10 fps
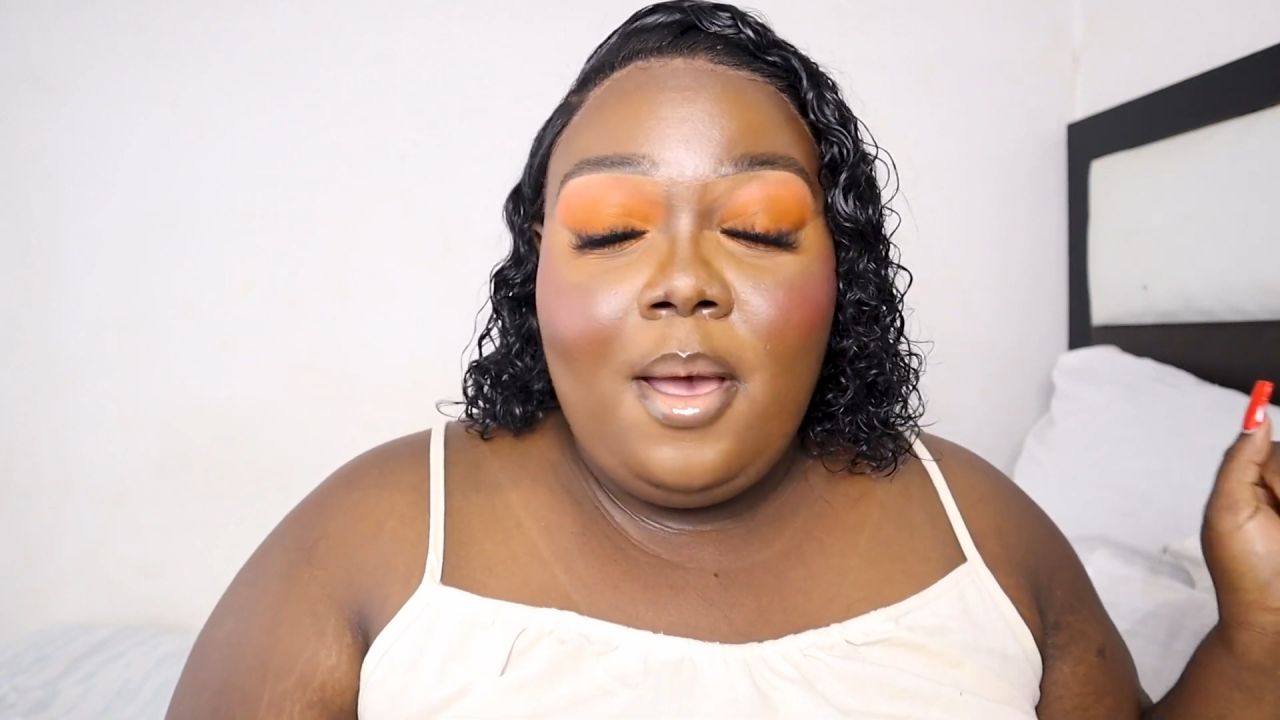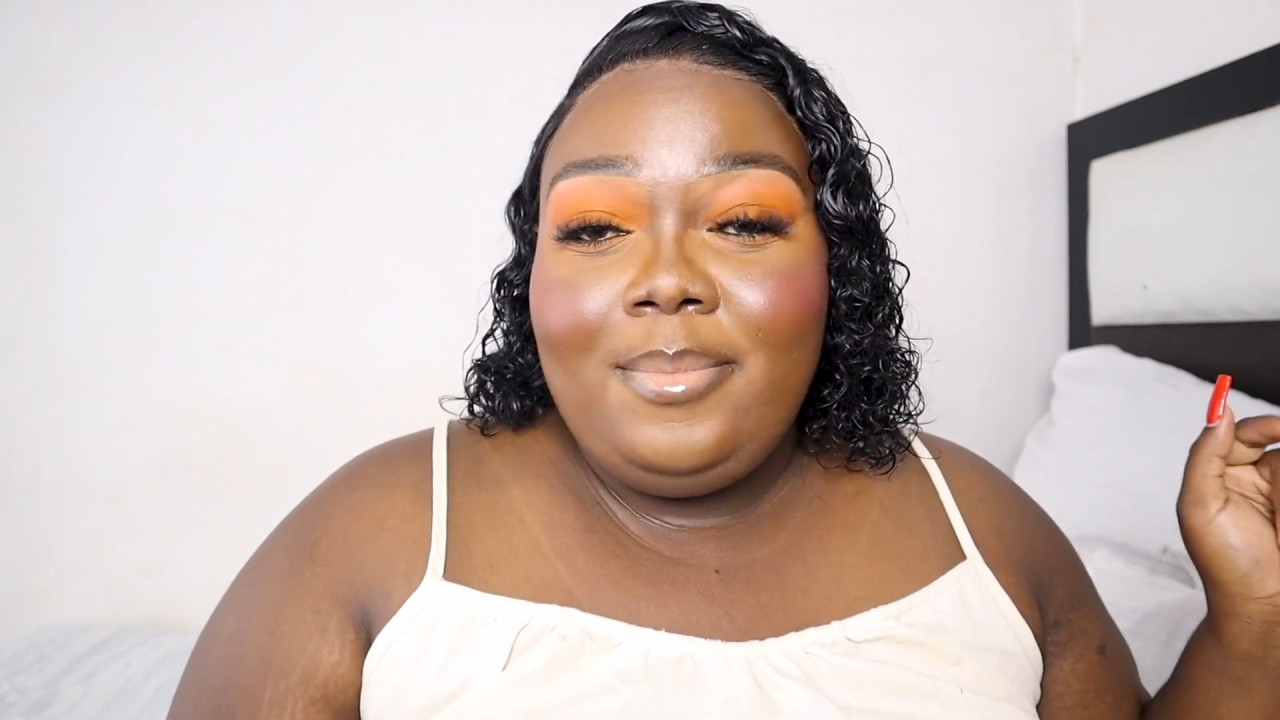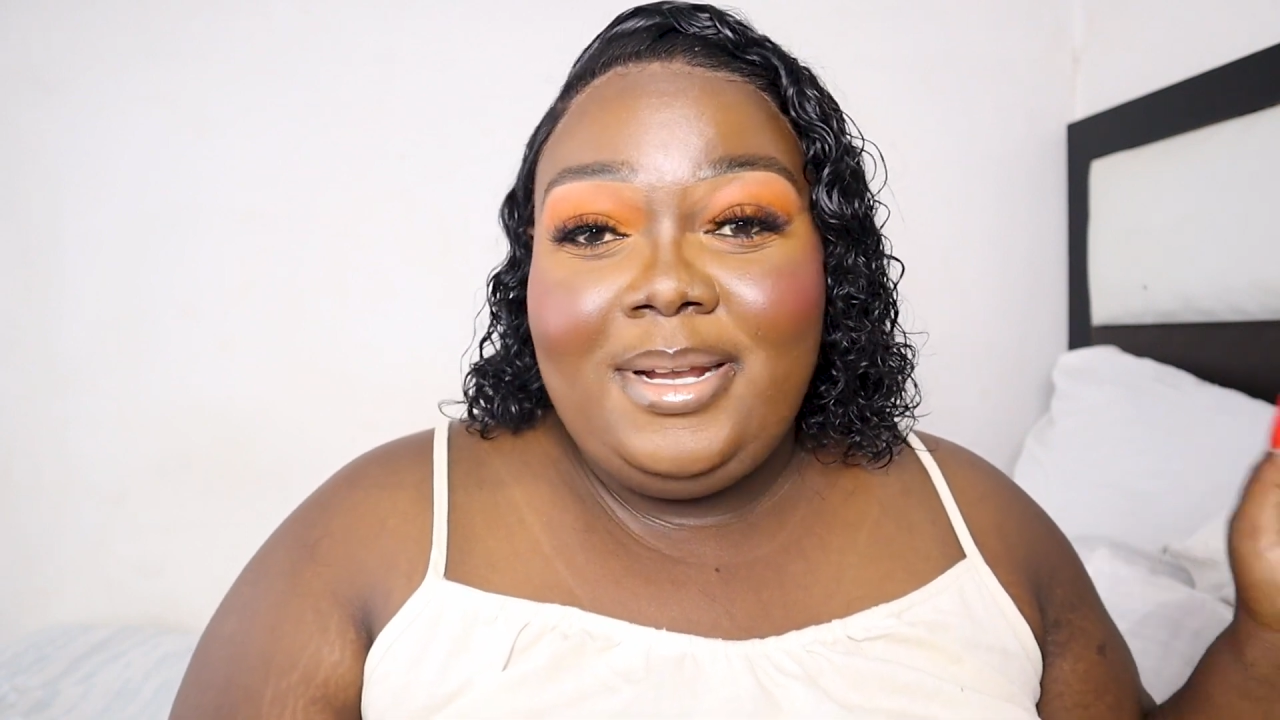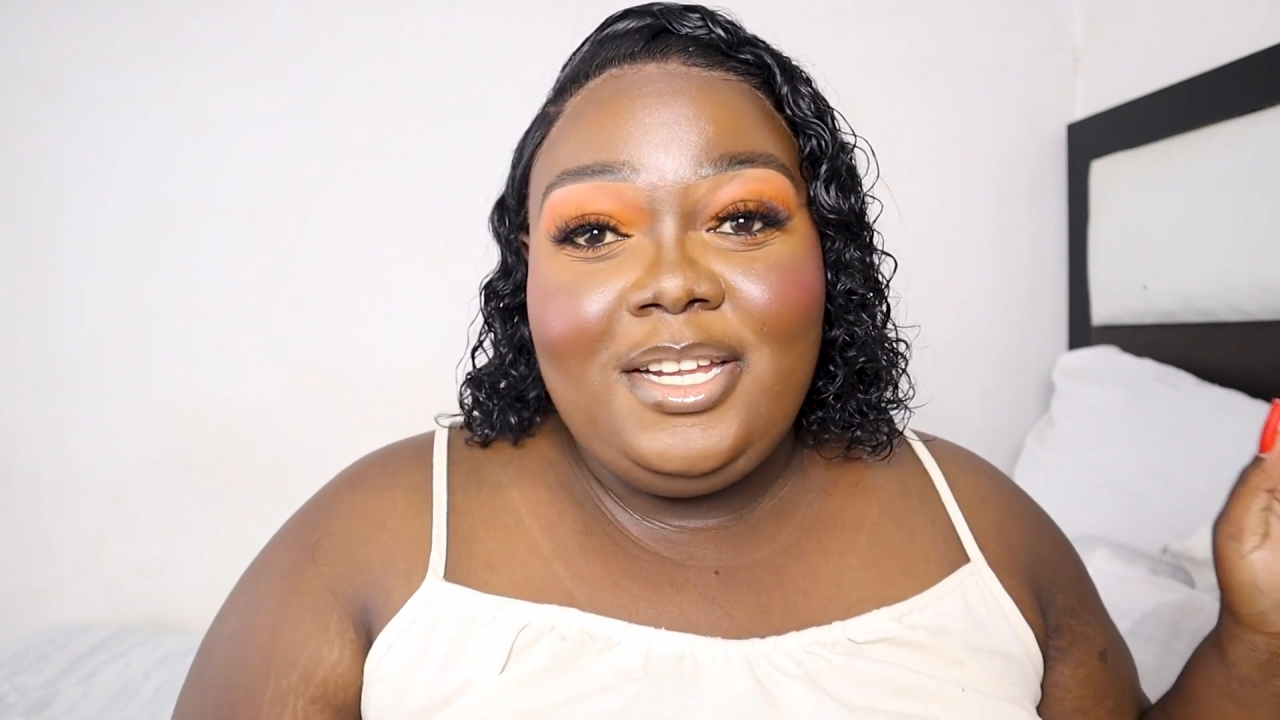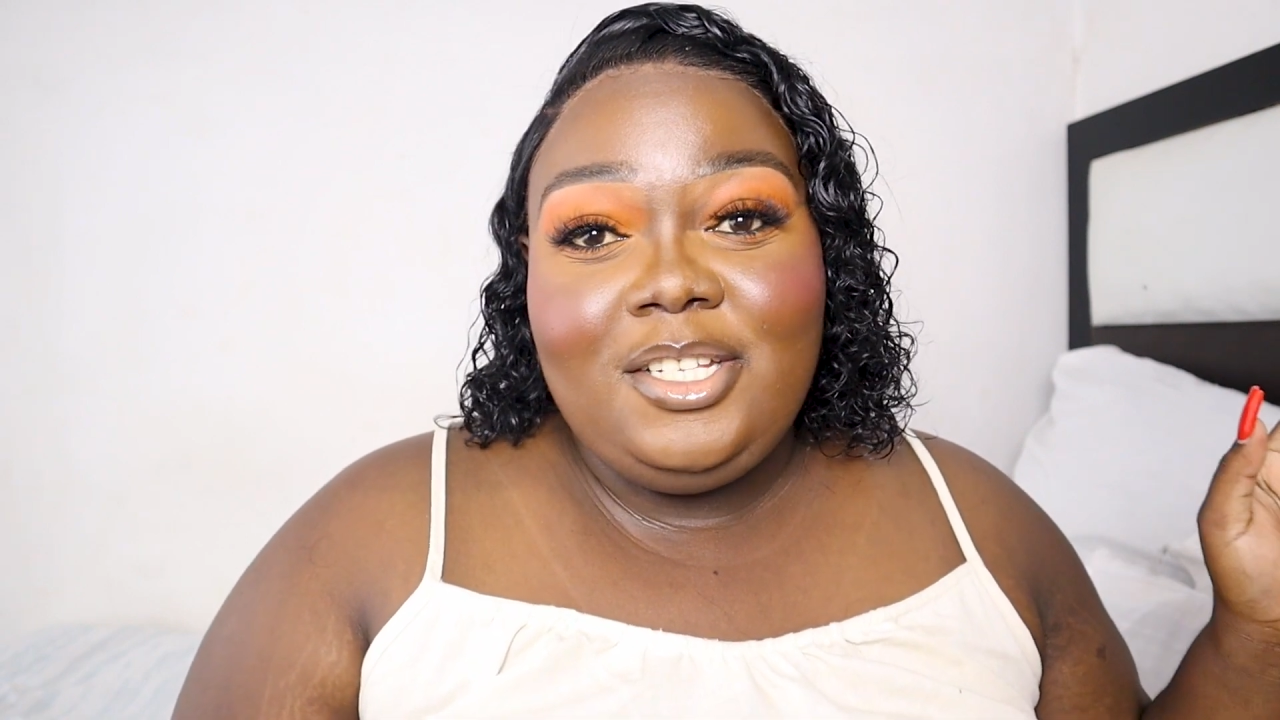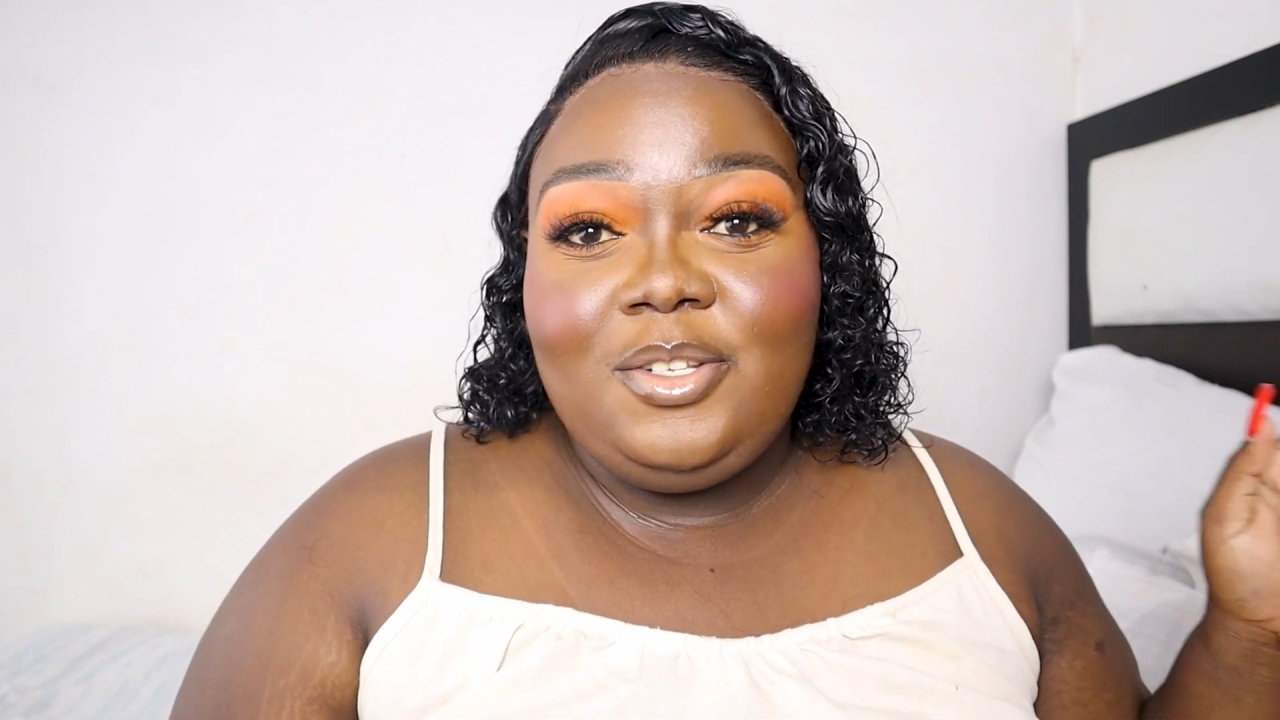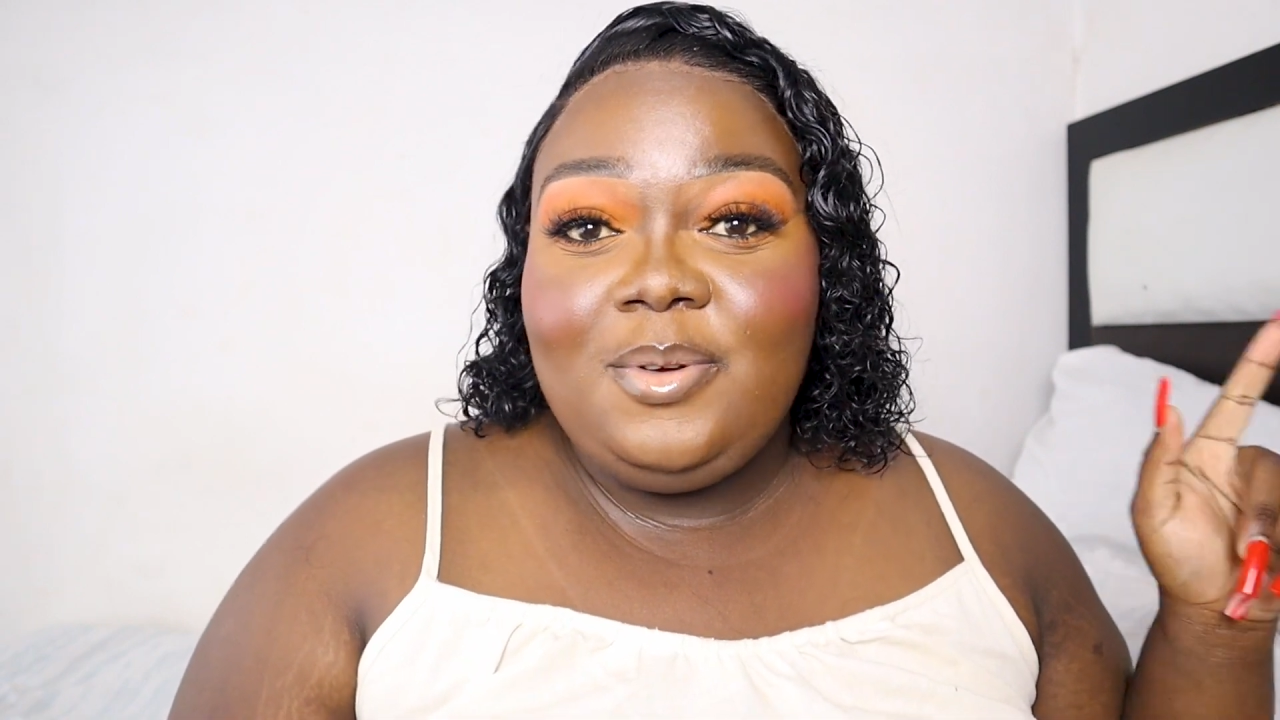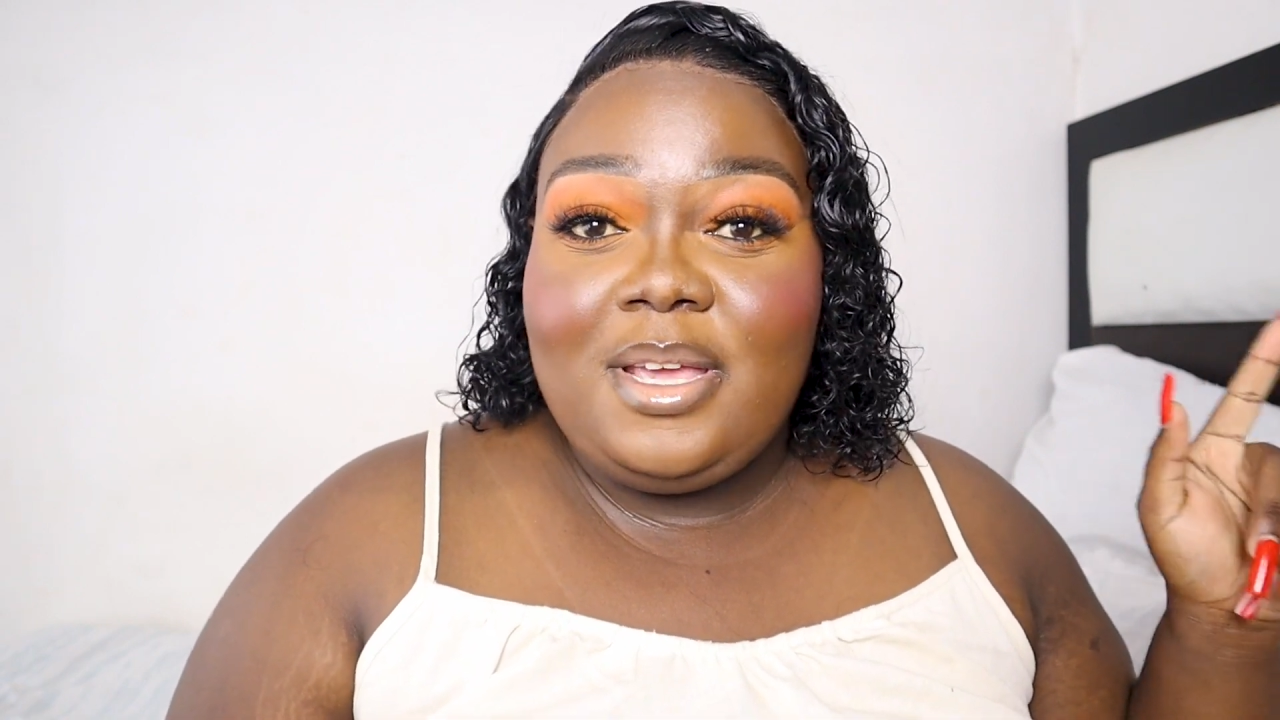Please do